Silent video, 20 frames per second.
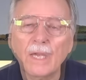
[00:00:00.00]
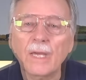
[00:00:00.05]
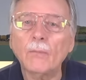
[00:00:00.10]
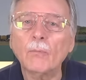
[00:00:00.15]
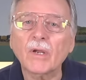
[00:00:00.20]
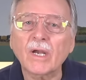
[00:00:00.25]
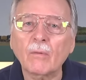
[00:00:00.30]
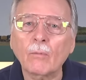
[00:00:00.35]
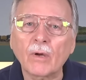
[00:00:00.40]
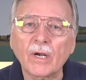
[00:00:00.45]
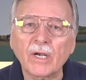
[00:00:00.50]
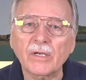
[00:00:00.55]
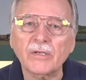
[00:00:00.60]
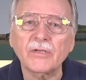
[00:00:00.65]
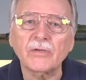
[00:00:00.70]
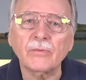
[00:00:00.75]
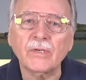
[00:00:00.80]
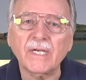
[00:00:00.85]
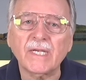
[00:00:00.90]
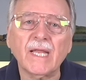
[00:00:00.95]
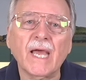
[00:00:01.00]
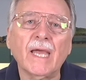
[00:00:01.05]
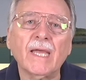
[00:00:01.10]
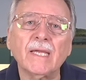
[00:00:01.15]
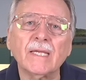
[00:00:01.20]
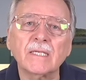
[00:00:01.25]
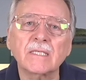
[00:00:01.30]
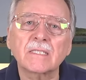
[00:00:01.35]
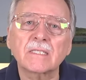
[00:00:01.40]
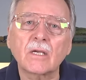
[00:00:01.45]
And what I want to do
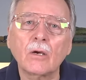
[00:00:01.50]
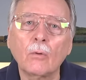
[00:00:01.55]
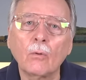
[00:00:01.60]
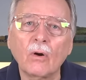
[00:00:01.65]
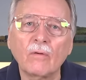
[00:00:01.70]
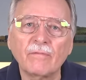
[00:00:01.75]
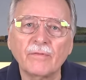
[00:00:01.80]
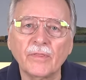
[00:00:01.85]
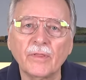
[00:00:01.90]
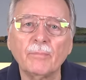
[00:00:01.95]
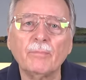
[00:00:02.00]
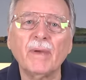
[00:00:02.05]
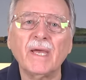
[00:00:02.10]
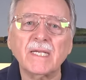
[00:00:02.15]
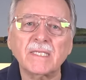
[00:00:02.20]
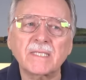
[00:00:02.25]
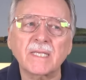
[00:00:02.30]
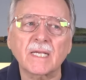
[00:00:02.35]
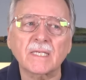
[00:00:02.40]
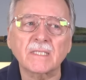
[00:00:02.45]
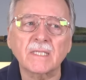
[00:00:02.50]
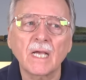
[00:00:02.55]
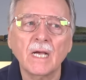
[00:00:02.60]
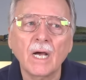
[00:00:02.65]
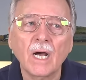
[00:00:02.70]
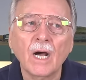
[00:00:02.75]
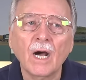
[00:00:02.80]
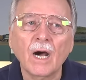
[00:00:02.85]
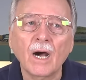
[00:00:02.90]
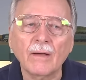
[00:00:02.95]
today is go over the basics
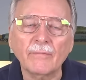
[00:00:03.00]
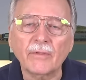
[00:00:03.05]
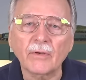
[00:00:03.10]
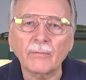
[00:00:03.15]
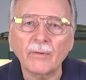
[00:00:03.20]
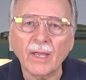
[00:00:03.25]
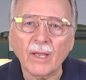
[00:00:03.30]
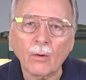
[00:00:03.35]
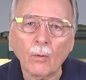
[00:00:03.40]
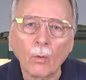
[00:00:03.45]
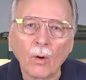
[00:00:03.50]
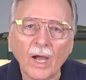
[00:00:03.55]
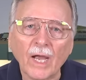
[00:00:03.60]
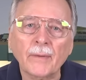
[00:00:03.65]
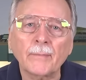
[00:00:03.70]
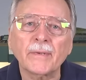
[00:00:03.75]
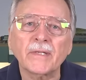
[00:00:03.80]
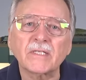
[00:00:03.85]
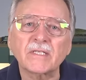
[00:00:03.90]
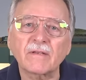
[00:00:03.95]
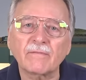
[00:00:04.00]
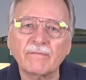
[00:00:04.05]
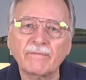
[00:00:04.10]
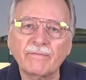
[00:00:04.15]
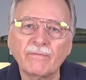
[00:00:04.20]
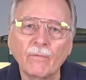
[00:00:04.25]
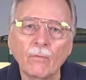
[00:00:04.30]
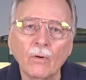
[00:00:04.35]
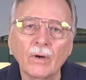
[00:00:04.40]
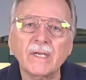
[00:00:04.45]
of the requirements
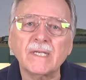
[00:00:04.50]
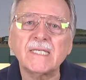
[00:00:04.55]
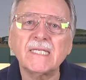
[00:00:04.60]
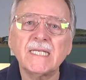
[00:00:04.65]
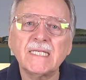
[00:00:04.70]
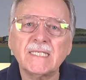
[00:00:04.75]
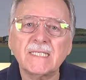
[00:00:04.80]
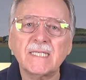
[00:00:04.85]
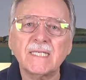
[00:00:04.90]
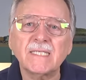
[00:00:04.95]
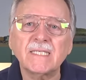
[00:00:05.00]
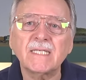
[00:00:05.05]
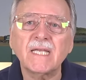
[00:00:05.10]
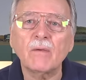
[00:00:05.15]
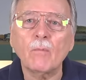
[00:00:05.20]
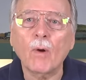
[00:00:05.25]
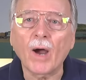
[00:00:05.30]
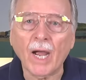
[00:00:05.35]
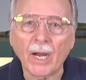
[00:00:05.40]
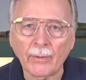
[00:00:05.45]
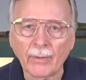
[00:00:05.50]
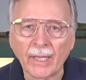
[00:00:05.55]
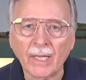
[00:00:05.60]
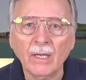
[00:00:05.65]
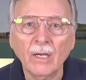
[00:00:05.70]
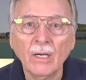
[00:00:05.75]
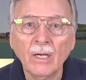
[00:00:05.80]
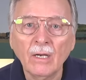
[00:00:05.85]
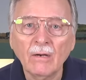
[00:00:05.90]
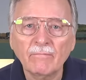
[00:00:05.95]
for DCC wiring
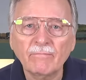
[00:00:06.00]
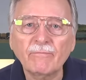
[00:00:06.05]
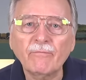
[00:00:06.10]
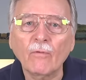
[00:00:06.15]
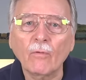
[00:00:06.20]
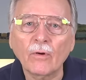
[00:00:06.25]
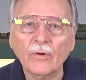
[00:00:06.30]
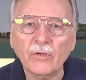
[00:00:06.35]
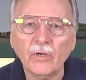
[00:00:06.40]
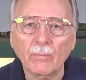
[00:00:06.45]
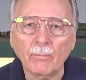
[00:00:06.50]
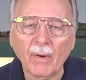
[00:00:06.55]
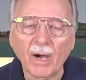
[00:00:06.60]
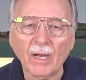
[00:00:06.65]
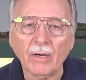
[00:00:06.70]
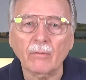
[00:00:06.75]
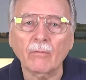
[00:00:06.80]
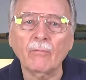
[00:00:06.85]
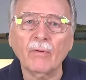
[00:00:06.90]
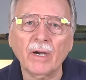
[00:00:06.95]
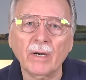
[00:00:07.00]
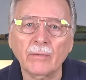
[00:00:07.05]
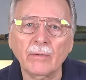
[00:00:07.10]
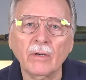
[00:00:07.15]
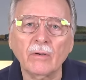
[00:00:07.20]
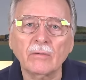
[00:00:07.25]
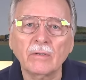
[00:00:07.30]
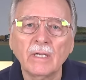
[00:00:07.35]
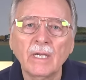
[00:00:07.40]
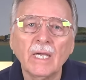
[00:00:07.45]
for your model
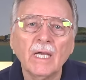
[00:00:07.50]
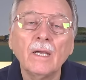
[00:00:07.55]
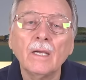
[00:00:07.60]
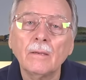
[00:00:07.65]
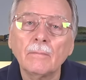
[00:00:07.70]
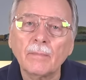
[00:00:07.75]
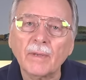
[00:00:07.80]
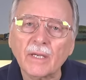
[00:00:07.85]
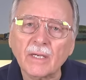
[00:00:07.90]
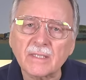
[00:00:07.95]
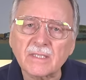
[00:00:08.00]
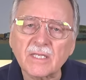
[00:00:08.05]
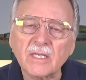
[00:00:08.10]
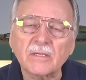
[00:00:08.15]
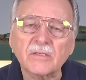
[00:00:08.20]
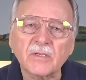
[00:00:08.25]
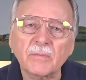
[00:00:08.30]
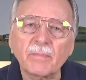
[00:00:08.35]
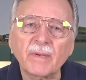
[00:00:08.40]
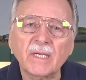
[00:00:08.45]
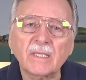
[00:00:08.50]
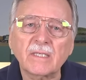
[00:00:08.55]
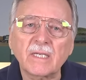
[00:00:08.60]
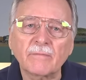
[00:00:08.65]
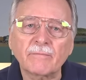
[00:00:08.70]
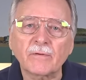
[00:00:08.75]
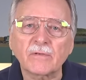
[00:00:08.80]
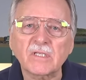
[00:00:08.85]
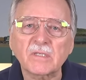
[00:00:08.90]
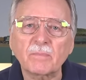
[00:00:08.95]
railroad. Because there's a big
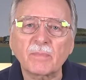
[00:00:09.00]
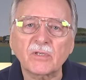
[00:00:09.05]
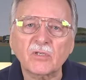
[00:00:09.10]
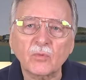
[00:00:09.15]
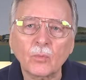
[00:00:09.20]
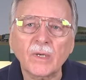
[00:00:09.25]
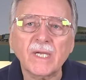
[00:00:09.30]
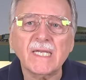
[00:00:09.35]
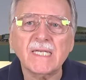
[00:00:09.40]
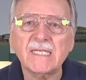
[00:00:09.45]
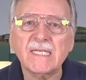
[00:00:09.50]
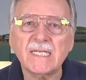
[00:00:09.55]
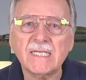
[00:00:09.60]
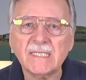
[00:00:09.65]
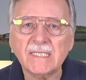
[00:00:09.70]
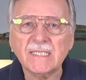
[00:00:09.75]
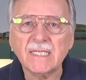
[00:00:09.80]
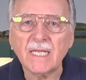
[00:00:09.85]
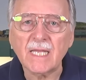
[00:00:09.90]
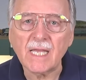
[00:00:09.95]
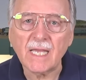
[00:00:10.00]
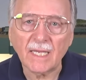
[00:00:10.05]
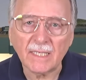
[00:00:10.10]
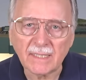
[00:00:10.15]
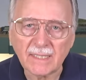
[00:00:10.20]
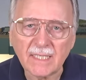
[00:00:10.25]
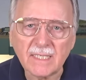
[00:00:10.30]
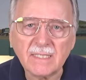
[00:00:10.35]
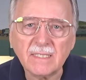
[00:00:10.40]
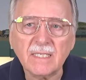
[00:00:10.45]
difference between DC
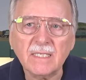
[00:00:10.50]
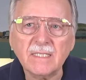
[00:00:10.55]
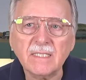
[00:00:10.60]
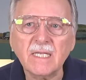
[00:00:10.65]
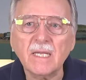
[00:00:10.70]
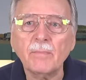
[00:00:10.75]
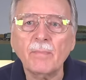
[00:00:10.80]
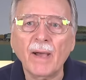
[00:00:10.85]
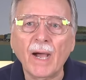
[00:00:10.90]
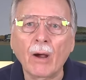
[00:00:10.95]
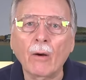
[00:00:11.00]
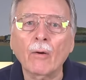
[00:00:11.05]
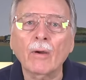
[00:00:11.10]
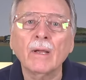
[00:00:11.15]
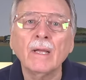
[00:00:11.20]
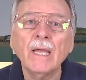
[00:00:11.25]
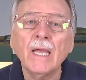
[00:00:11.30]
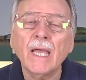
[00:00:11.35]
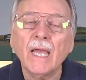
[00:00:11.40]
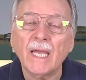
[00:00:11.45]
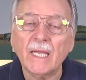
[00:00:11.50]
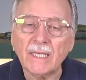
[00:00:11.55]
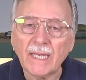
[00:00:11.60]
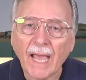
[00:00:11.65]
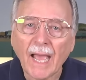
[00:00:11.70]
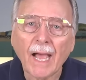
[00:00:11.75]
and DCC power and